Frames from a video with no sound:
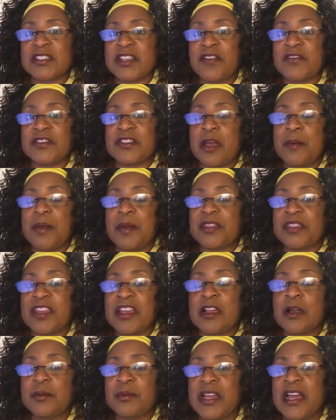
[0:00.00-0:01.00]
Because every time I
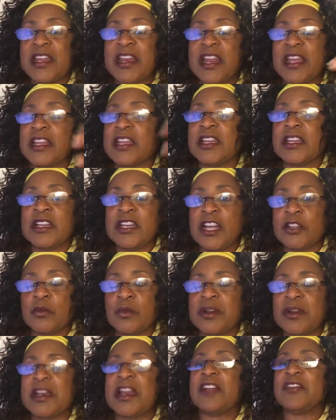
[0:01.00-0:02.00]
think I'm done, I get another
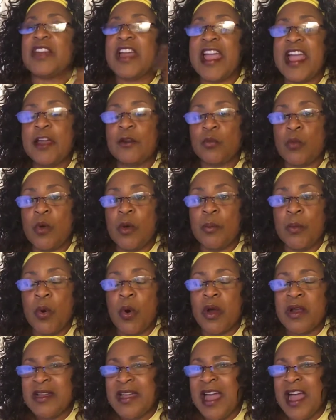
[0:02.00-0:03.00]
one. I have to add one
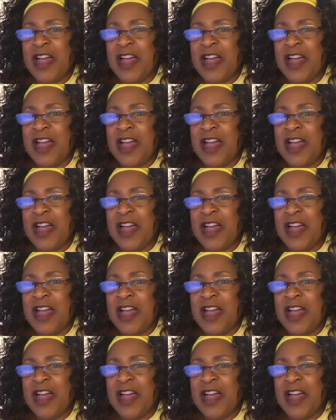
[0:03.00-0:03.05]
more.